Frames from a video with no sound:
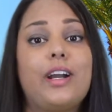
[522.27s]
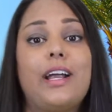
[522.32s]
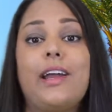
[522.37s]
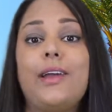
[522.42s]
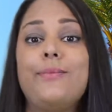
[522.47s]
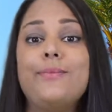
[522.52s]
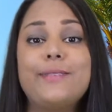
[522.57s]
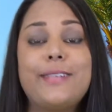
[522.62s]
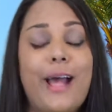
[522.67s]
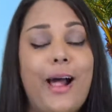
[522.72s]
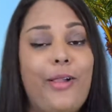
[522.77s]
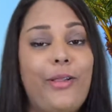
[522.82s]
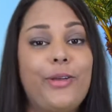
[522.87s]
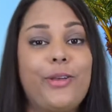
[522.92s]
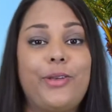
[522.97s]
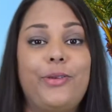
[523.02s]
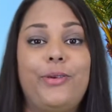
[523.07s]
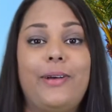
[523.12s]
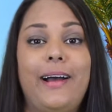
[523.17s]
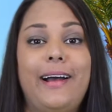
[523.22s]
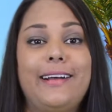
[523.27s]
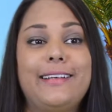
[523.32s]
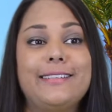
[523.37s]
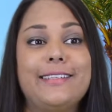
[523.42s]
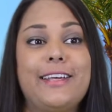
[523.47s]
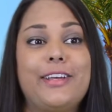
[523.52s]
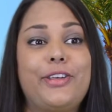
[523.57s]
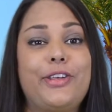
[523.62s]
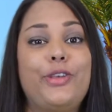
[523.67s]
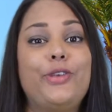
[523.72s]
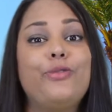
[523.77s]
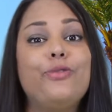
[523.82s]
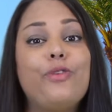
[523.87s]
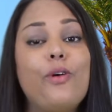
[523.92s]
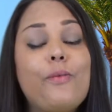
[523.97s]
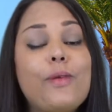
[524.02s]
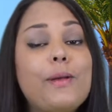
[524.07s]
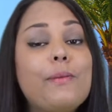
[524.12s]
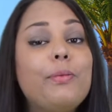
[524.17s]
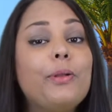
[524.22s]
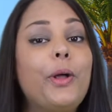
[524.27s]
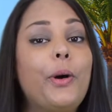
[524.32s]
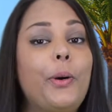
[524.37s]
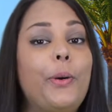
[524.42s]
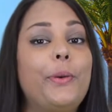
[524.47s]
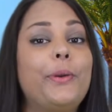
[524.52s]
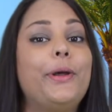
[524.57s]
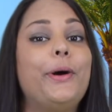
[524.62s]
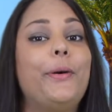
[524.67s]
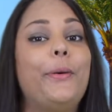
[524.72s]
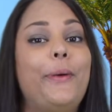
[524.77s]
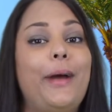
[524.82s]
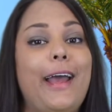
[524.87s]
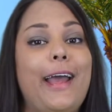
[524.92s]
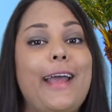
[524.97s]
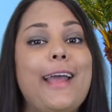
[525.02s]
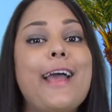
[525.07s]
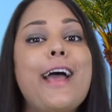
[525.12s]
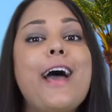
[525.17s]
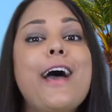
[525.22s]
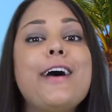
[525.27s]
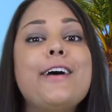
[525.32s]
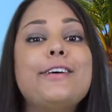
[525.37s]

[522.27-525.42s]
I am telling you guys, like, you will be blown away.